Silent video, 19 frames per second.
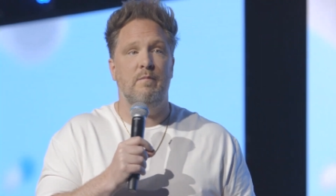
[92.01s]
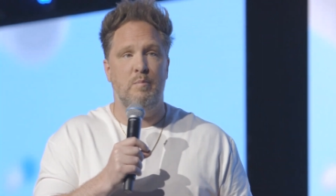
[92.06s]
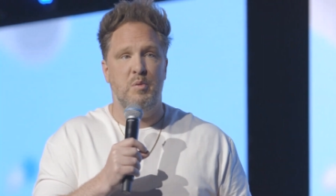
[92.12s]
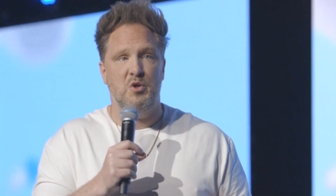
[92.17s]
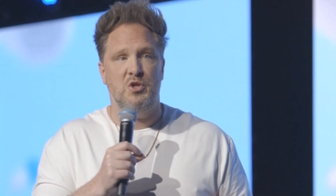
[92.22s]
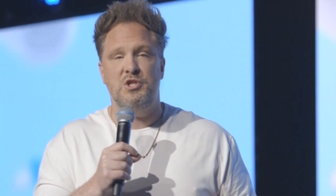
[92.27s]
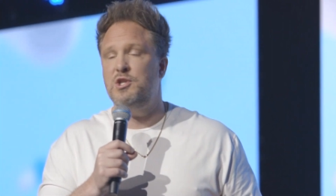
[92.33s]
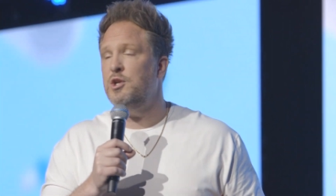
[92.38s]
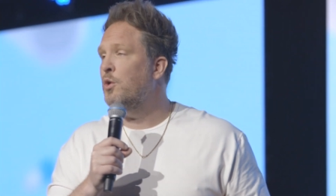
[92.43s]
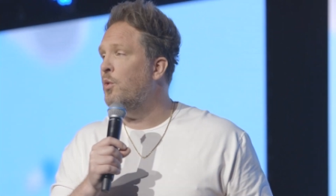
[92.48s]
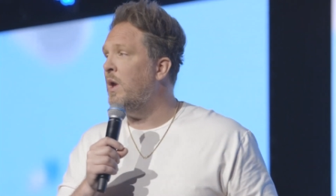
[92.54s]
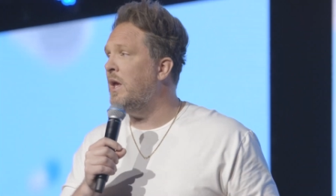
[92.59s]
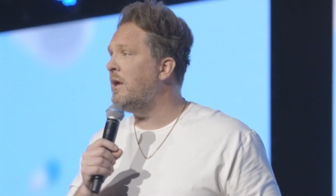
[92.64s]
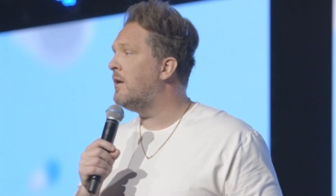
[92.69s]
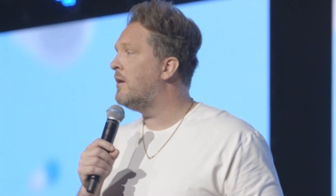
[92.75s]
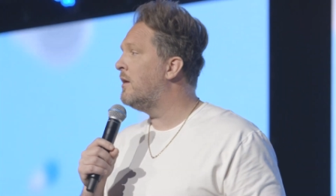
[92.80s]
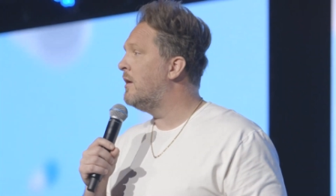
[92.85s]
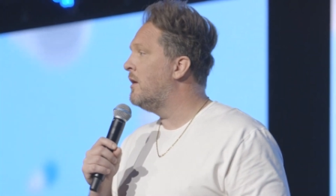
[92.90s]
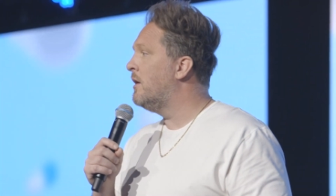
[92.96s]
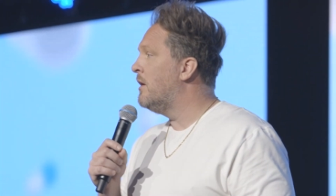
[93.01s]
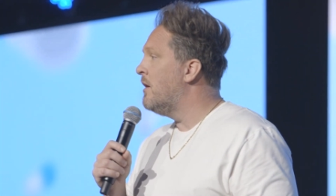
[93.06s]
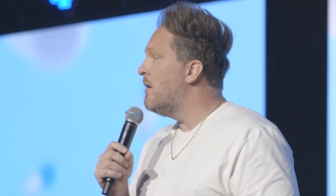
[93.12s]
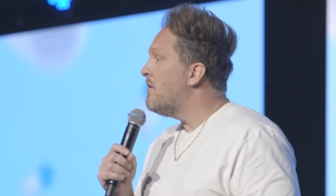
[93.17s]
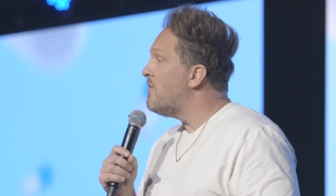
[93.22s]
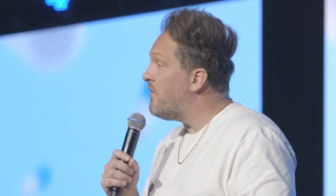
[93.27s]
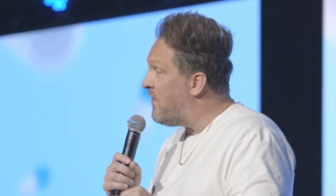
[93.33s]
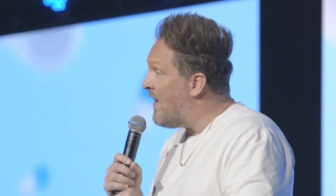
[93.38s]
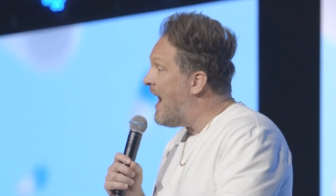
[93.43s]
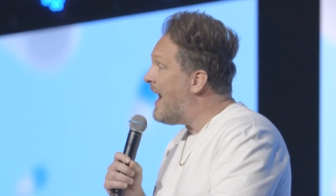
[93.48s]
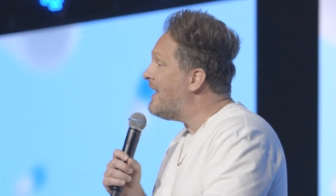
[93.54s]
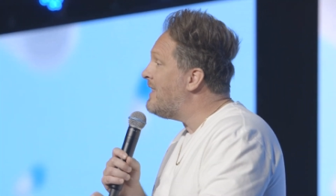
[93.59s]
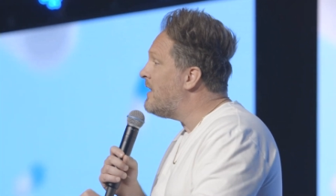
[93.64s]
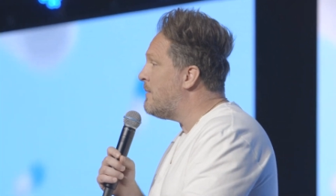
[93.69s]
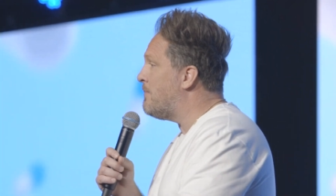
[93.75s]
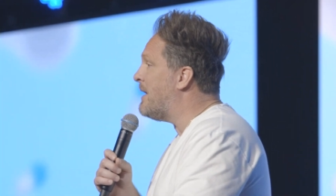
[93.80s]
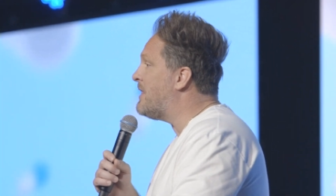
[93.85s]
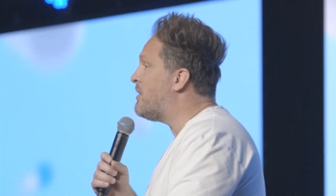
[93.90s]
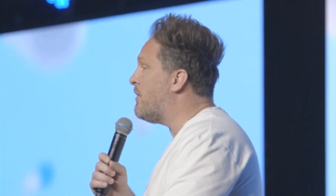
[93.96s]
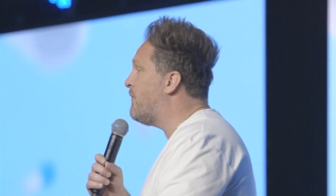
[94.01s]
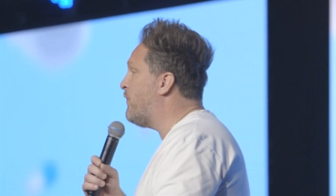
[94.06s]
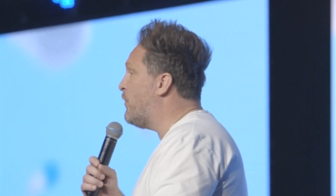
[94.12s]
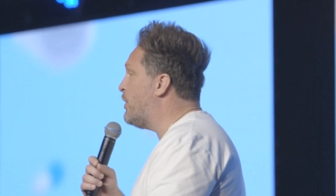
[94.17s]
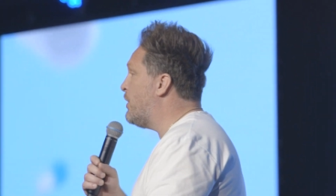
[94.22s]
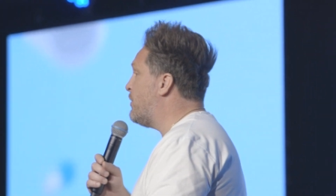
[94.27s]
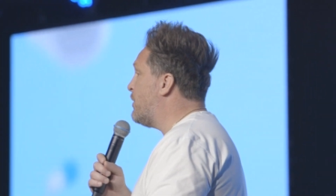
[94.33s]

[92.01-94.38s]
pursuing? Find them at the foot of the